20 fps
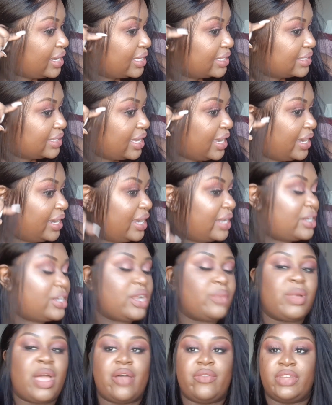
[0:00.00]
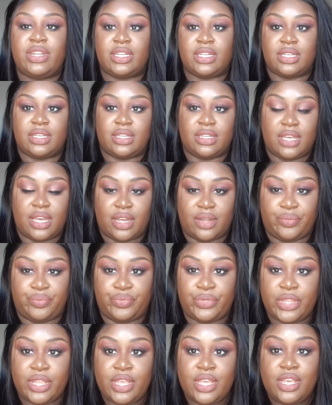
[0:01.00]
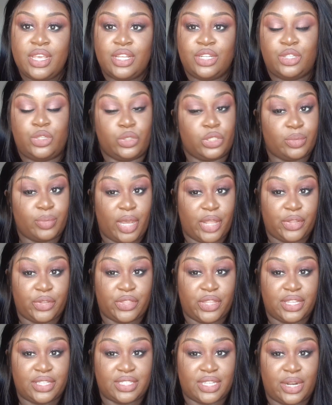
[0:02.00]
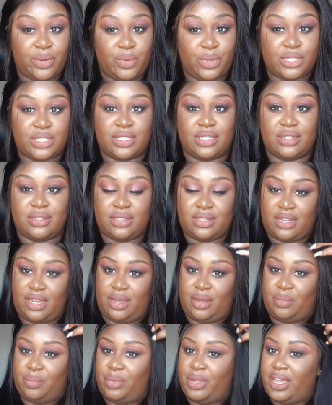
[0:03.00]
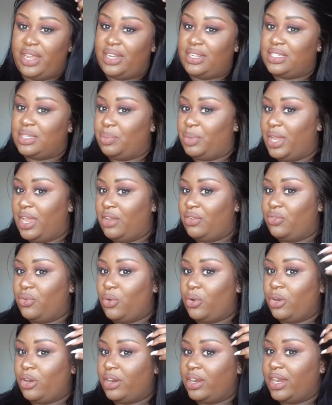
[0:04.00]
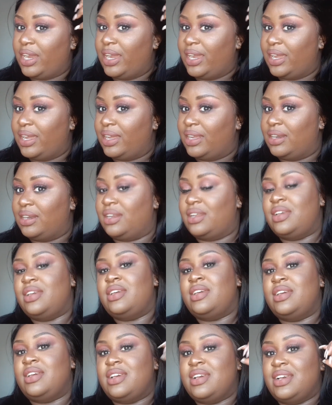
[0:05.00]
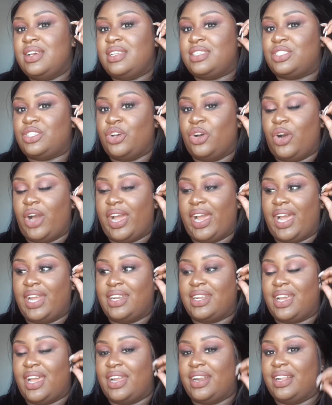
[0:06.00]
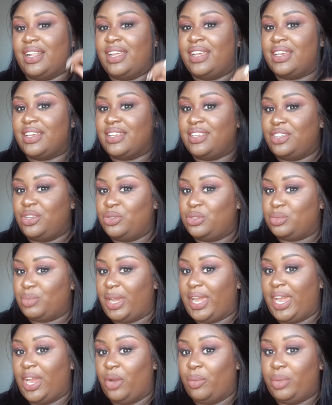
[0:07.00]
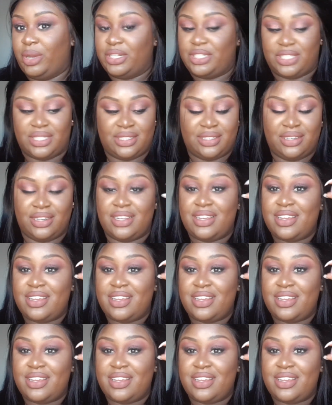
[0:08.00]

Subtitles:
because I ended up having to do some other things that I wasn't planning to pay for, and so I had to kind of like use my hair budget